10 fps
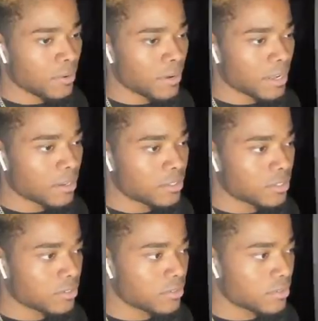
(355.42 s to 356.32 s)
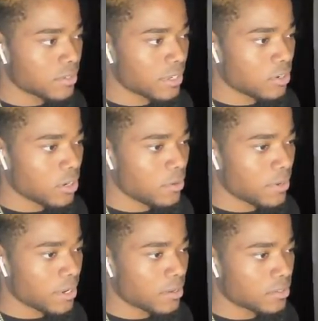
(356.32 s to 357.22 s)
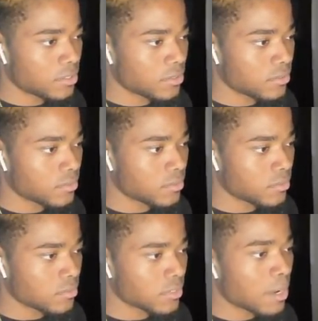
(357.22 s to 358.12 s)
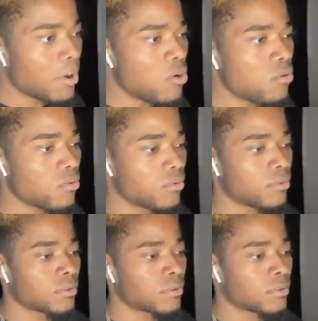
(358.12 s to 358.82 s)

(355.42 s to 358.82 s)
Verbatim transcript: he want to go to. I know what he want to go to. Come on.